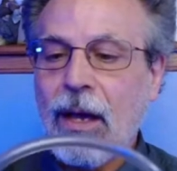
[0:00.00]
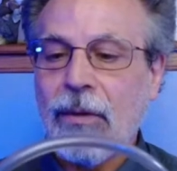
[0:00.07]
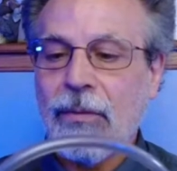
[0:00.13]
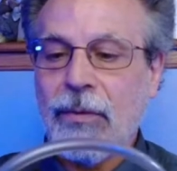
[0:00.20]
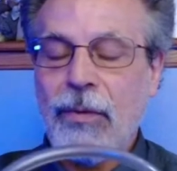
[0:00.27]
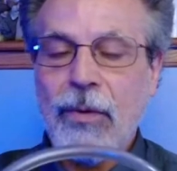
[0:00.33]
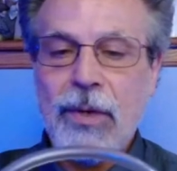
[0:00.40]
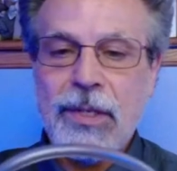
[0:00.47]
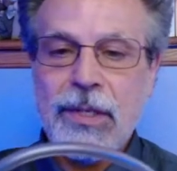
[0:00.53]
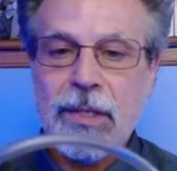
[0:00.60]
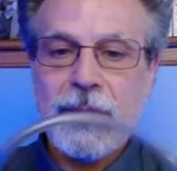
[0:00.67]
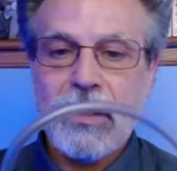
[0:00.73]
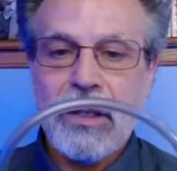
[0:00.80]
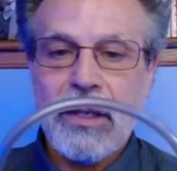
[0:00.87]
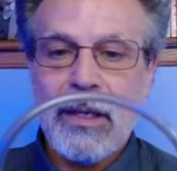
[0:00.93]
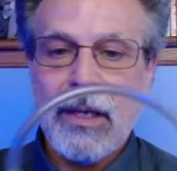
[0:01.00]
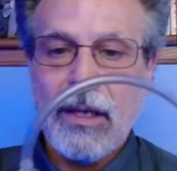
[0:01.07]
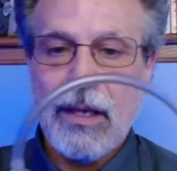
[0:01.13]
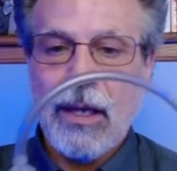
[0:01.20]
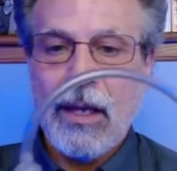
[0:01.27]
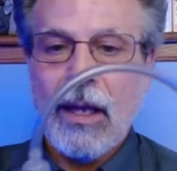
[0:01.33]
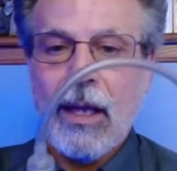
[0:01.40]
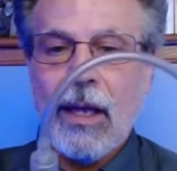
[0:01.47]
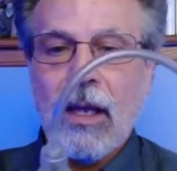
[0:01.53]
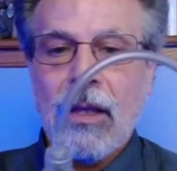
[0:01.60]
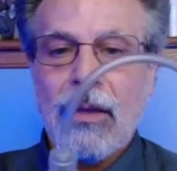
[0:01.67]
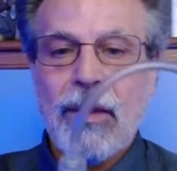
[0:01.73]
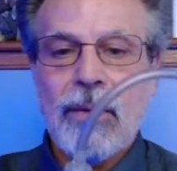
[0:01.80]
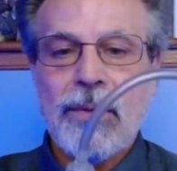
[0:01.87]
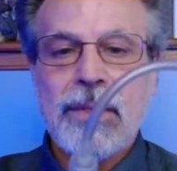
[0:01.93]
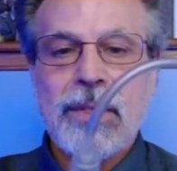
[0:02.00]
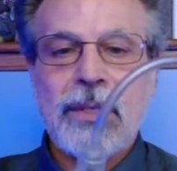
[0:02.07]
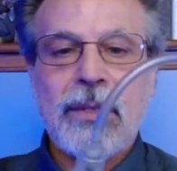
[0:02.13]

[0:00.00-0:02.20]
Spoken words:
Unfortunately, there's a